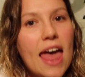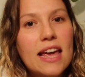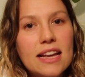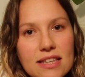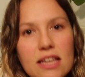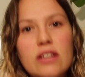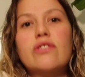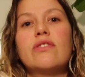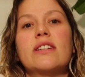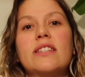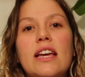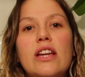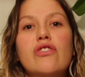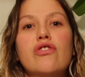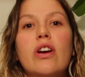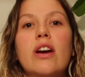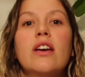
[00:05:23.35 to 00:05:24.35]
etc,
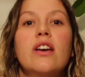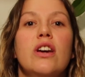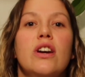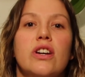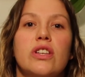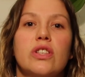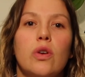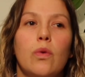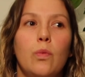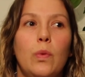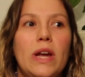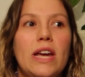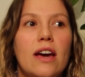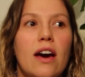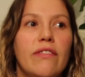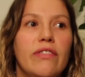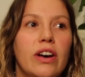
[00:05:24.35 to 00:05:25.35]
etc. So we
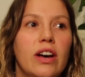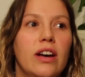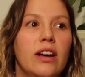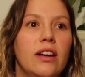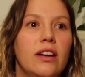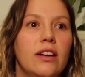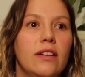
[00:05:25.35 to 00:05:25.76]
cover,